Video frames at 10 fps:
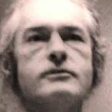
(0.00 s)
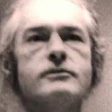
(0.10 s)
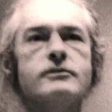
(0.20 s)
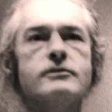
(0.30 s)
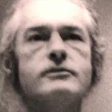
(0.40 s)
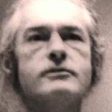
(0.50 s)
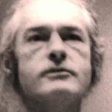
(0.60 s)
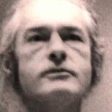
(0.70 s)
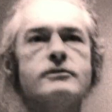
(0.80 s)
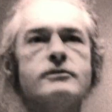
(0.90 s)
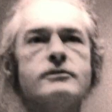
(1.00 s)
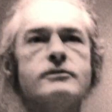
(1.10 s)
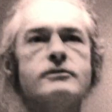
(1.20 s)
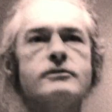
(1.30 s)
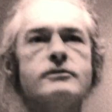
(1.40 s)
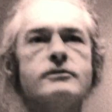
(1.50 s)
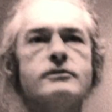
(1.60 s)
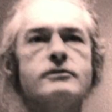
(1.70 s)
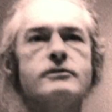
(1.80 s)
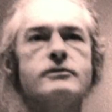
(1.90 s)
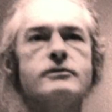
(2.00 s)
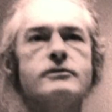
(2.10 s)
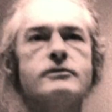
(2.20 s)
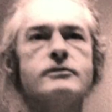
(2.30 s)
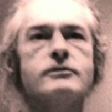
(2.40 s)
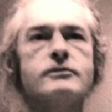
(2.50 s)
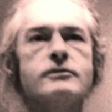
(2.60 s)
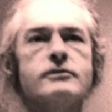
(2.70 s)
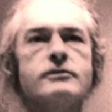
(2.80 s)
proselytizer, such as Aldous